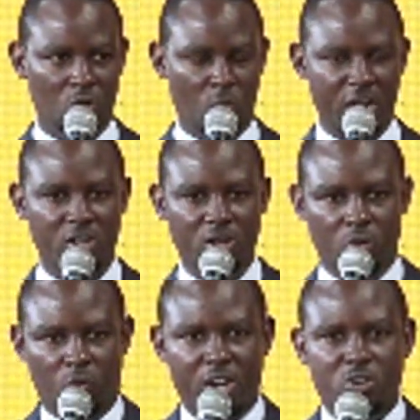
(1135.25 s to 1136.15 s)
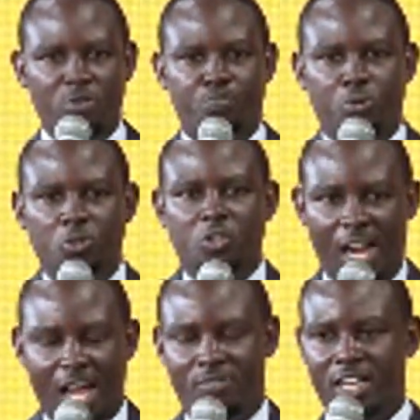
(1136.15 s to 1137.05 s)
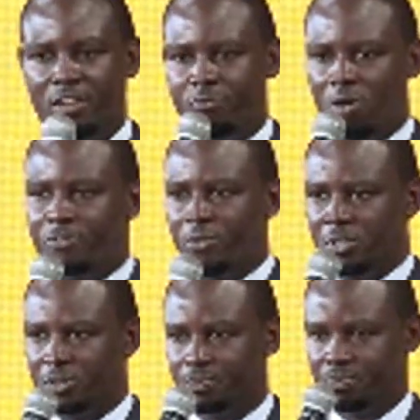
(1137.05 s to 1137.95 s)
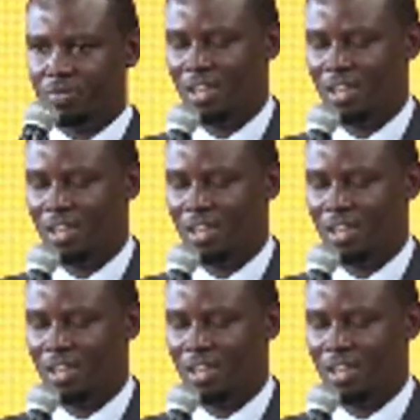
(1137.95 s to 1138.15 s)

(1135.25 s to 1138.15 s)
When you put love at the forefront,